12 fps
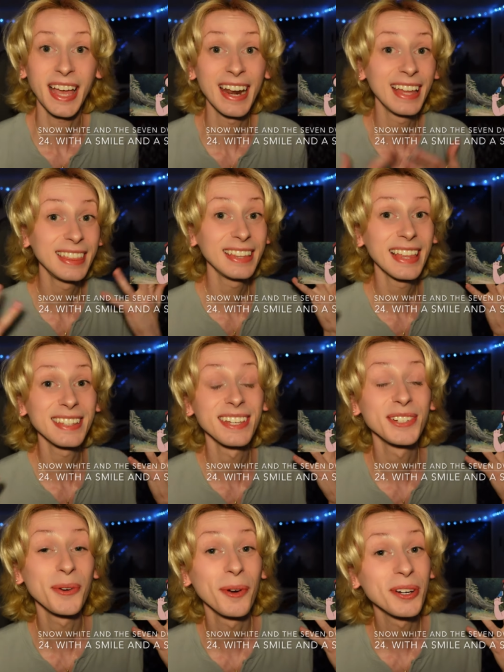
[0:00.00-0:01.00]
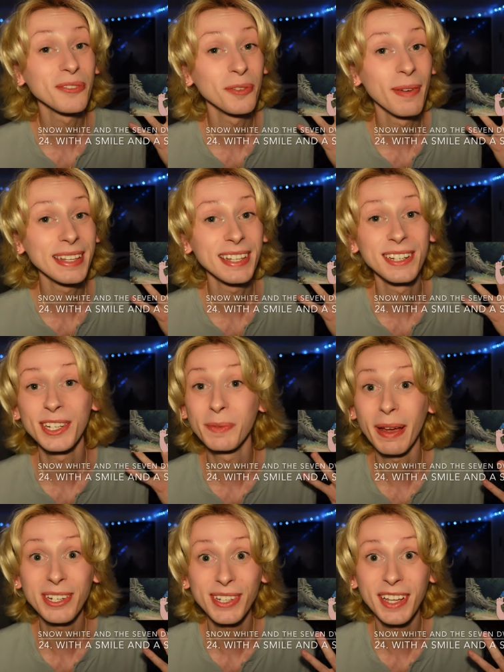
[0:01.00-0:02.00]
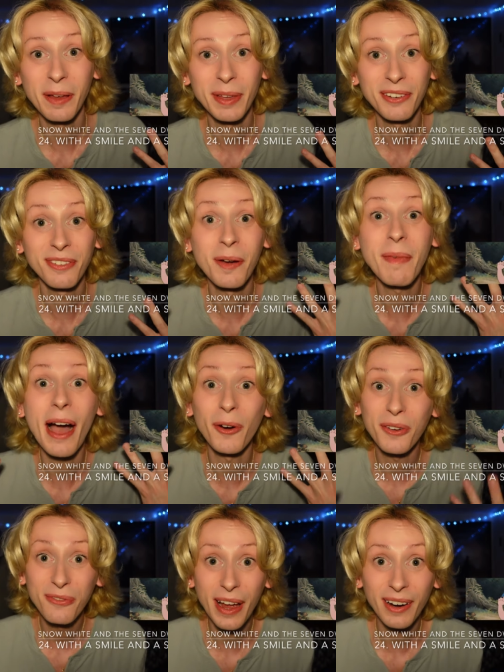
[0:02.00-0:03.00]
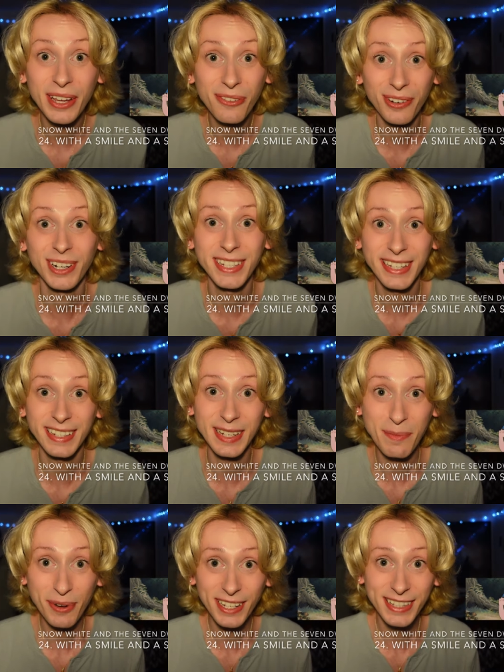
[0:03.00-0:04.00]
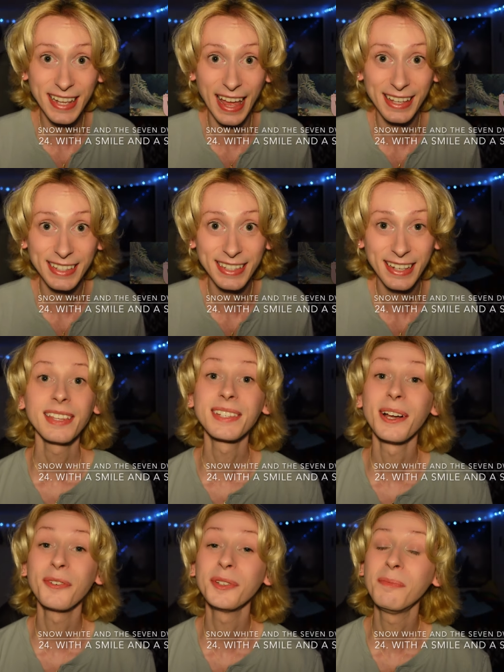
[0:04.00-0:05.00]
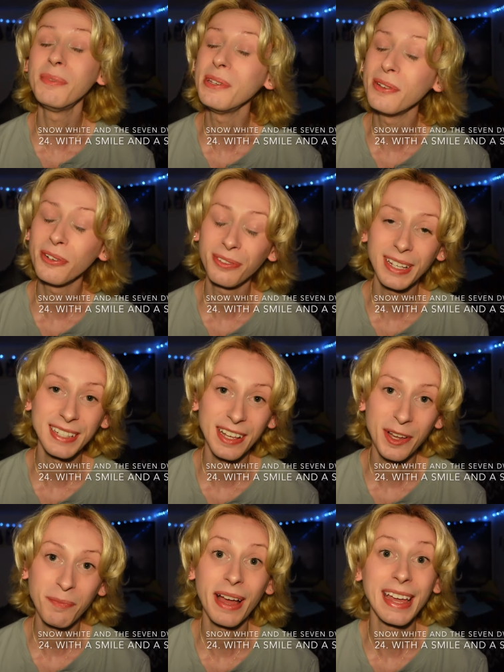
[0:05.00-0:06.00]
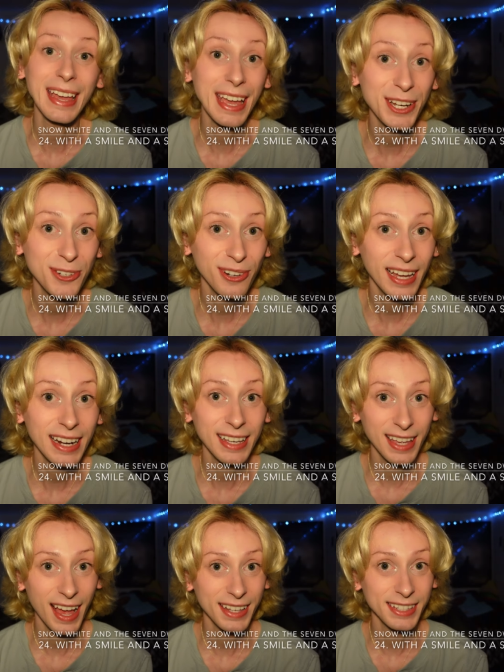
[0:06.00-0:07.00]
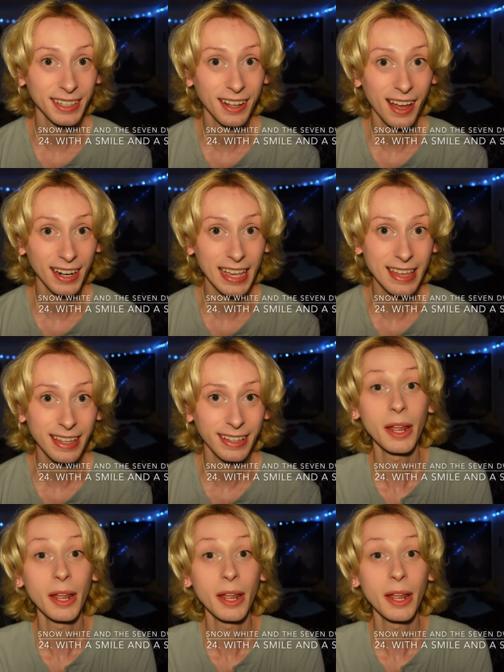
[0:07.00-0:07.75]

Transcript: And I think that's such a wonderful message, especially coming from our very first Disney princess. The song was beautifully sung by Adriana Caselotti.